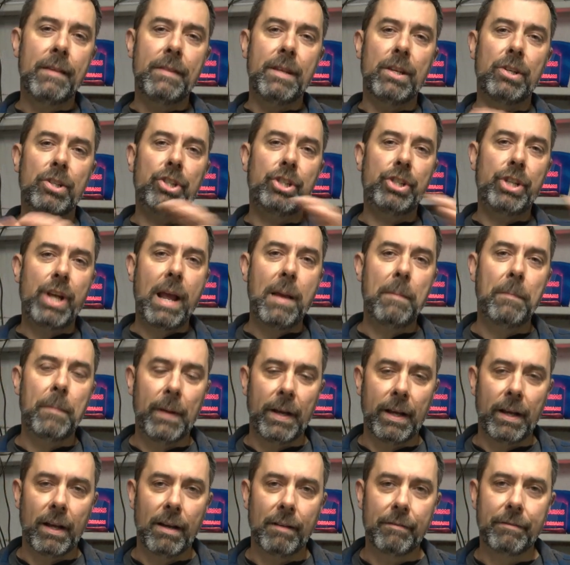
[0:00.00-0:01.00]
this
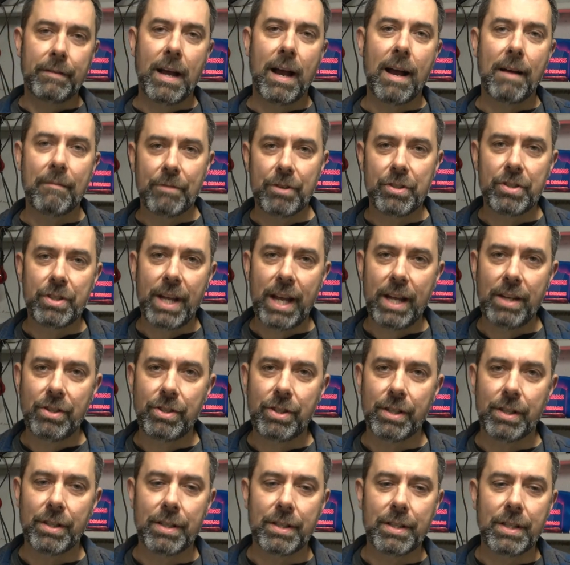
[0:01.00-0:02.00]
shaping of
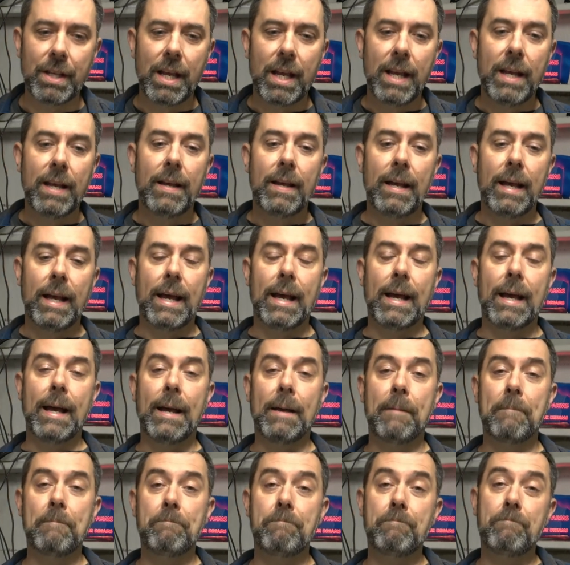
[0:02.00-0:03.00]
conversations,
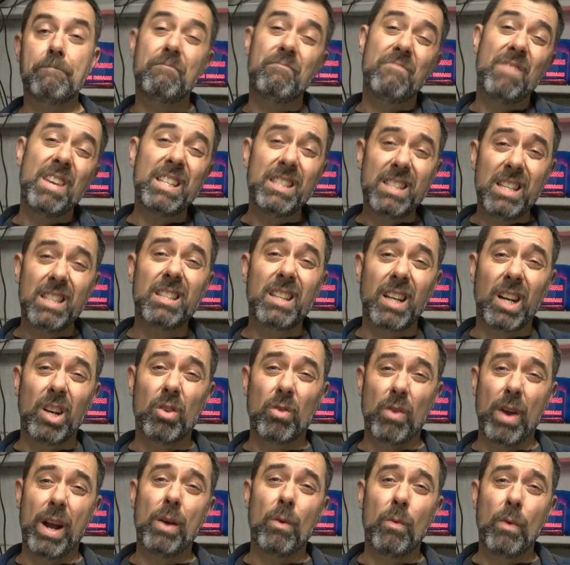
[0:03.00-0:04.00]
this is a
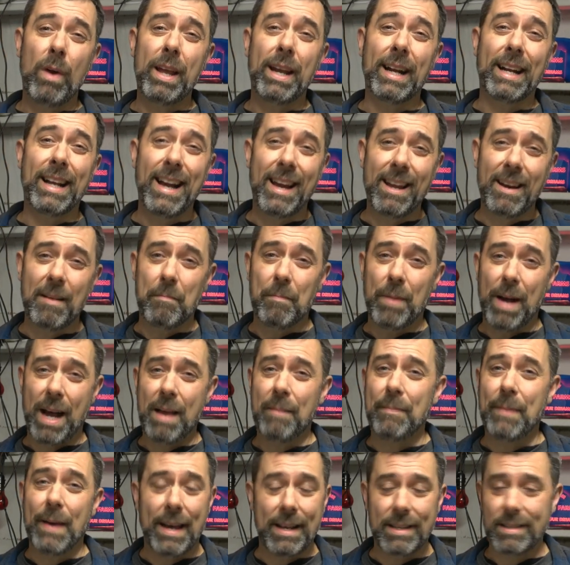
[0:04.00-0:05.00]
great way to kind of
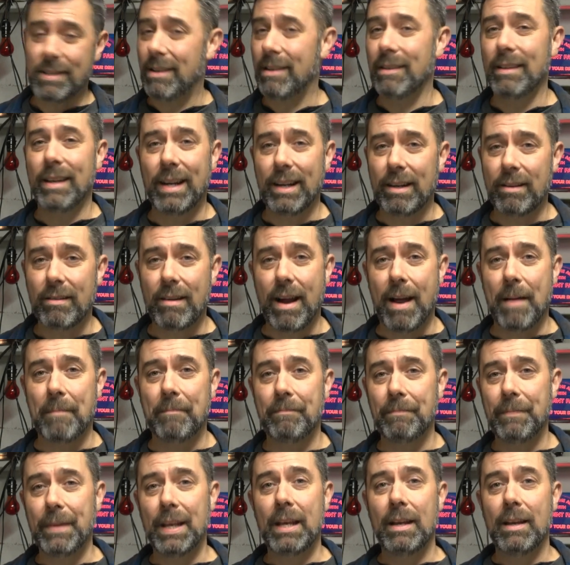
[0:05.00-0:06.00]
bypass all that crap.
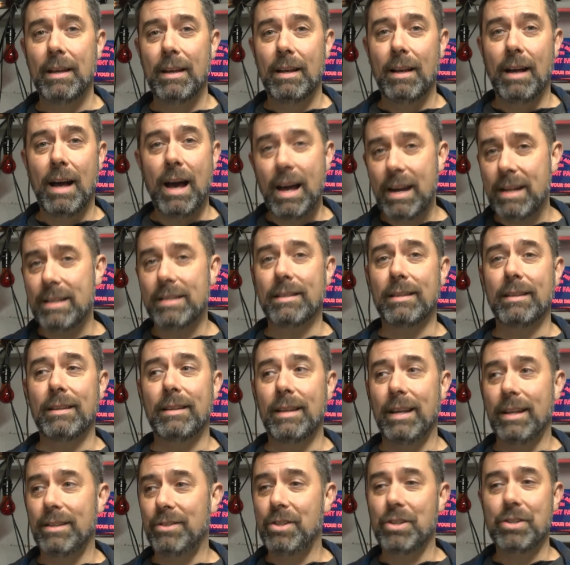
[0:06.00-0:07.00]
Honestly,
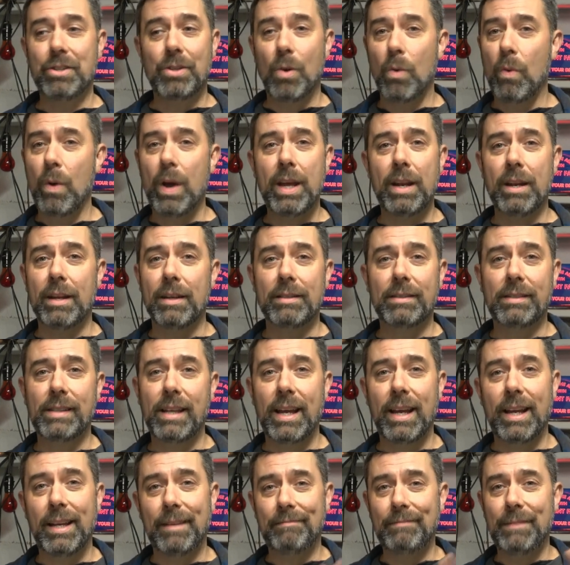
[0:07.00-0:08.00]
it's just a way to
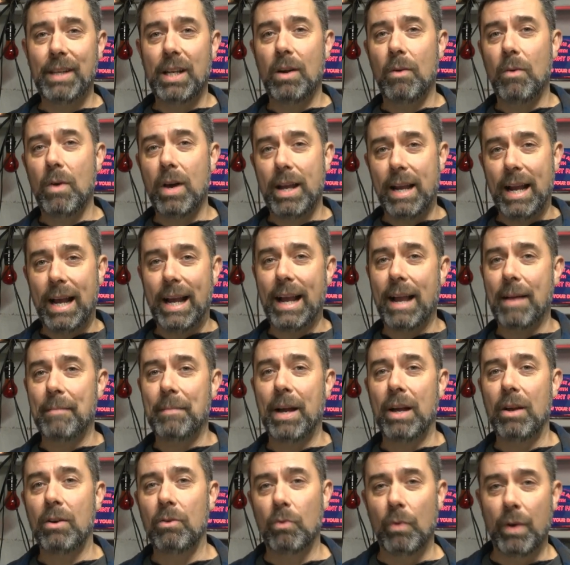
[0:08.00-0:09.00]
say, you know what, I got
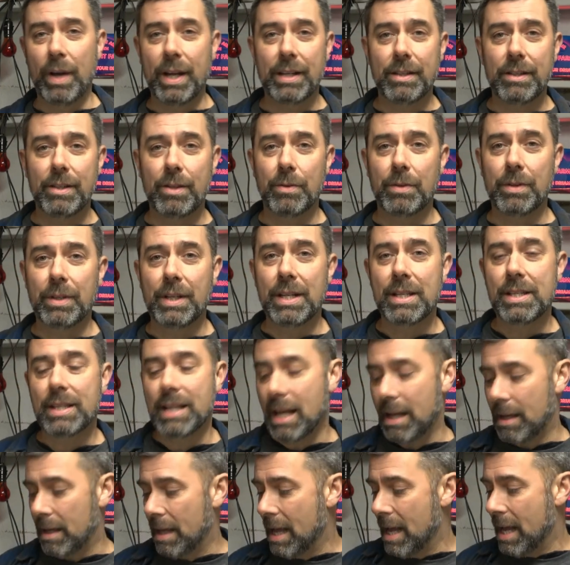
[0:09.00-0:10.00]
my own way of doing this.
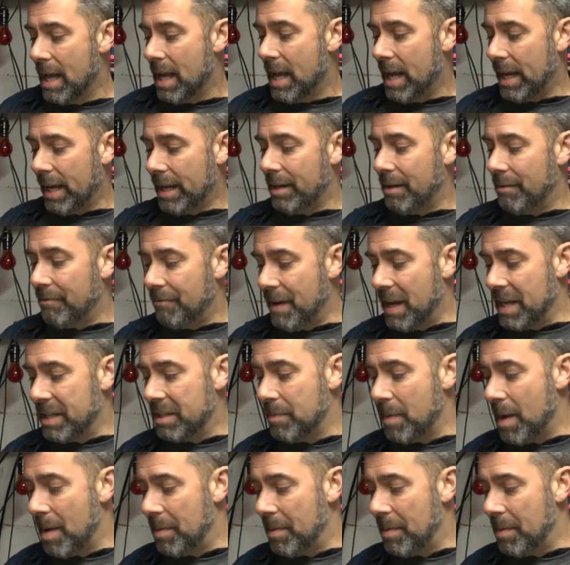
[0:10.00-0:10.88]
I could invest